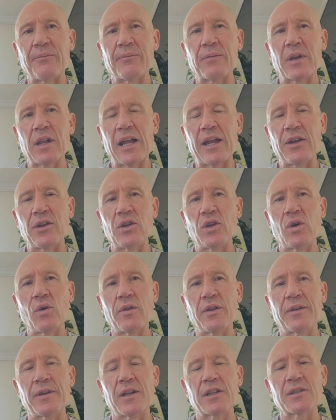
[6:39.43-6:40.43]
Leighton Hewitt,
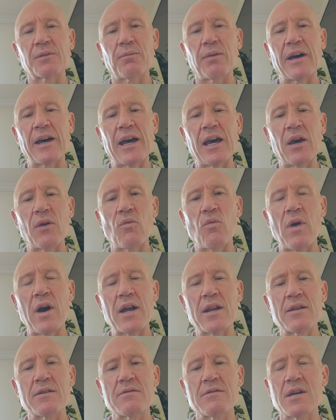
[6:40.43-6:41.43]
the tennis player, had
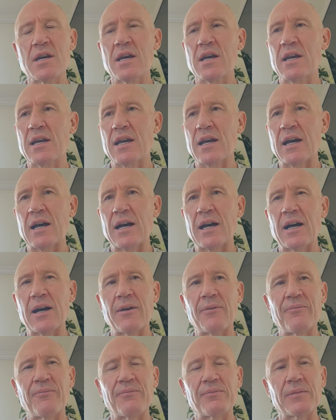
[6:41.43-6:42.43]
one.
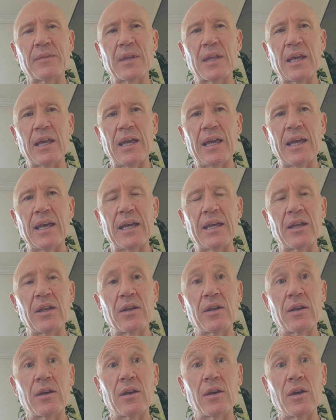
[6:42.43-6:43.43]

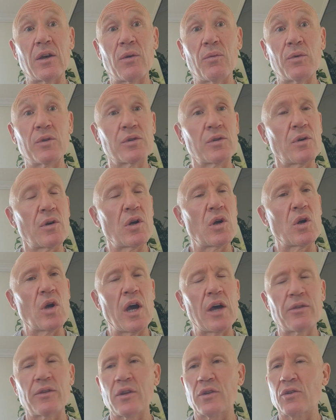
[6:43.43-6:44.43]
And it was
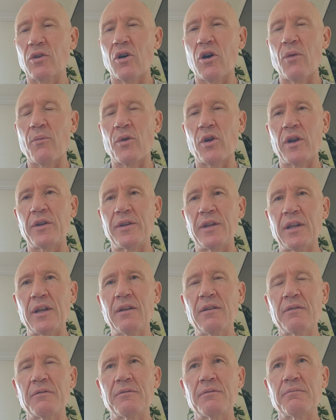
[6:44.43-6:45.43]
at the time when I did
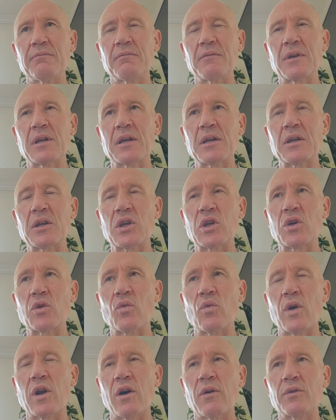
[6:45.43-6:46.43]
it,
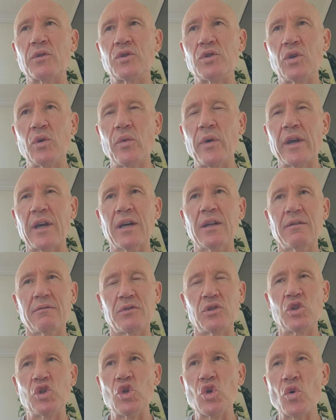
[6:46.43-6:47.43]
when I was doing it,
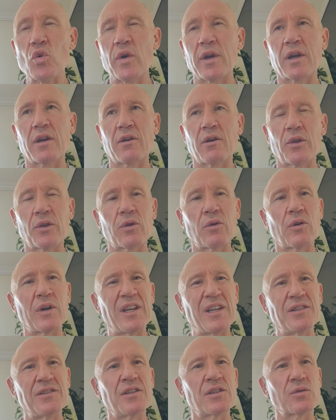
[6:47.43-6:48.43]
during it, I thought,
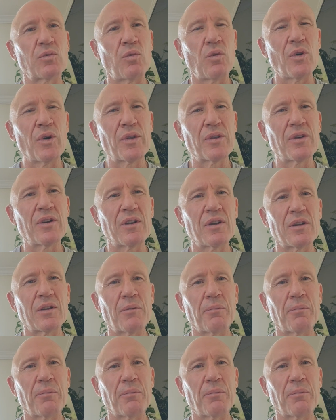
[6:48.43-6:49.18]
is this worth it?